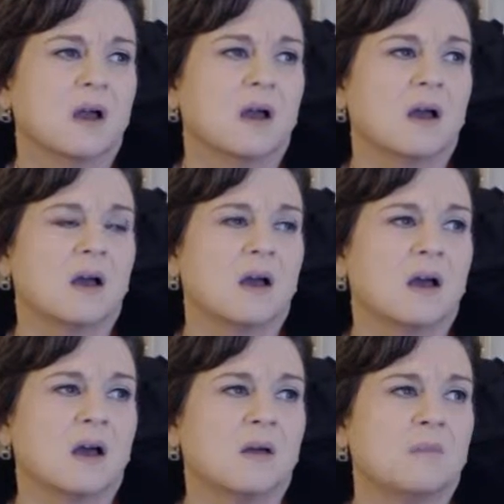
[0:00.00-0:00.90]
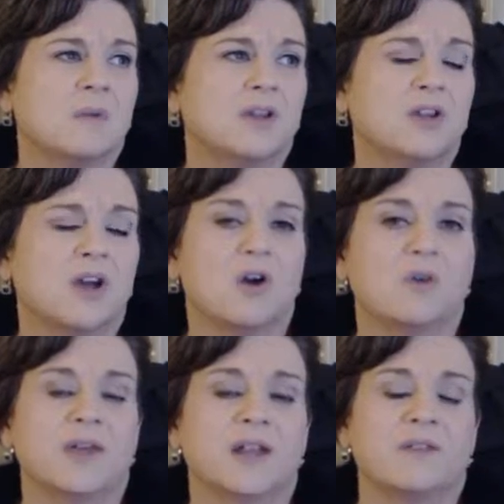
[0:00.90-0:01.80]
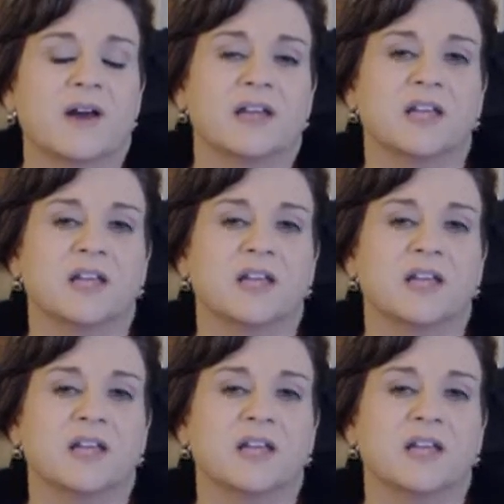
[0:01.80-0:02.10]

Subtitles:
Know that if I